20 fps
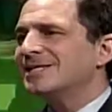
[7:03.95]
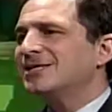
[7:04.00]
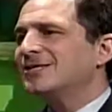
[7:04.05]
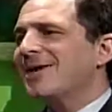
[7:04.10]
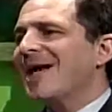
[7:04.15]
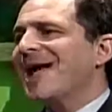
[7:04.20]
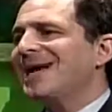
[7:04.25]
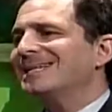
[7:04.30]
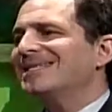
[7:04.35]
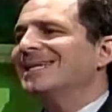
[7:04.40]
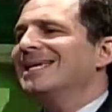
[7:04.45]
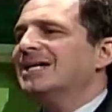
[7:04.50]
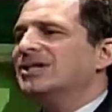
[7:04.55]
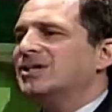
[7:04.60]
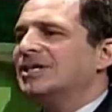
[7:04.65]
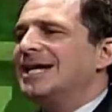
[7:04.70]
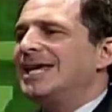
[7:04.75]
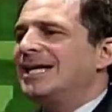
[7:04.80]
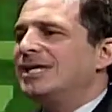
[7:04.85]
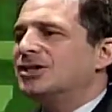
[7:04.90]
they're acting as
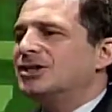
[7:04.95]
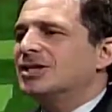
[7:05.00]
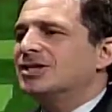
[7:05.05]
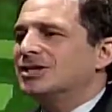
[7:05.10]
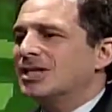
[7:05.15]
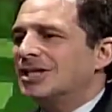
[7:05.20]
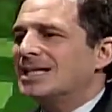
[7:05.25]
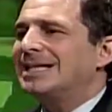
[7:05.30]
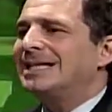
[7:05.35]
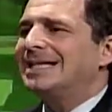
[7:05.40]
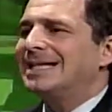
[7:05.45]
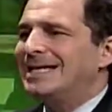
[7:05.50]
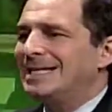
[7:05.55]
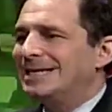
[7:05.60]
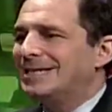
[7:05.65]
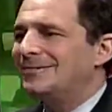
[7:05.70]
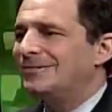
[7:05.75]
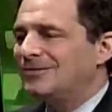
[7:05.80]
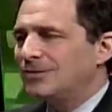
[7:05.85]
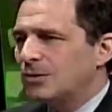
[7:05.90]
an agent to clean
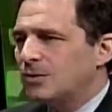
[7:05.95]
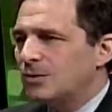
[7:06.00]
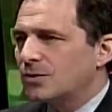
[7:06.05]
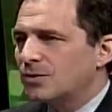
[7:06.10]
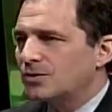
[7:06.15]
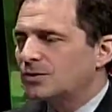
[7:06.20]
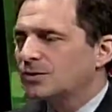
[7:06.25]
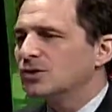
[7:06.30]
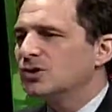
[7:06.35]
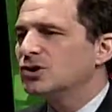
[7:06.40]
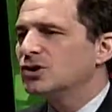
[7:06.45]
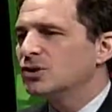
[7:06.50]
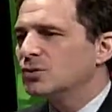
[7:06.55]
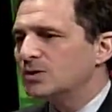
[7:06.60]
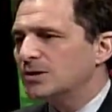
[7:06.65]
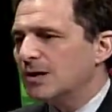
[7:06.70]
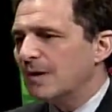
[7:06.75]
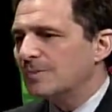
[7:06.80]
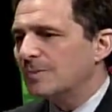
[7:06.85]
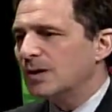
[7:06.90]
the floors or to do
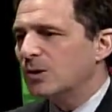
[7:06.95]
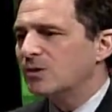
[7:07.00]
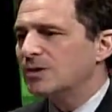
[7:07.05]
something,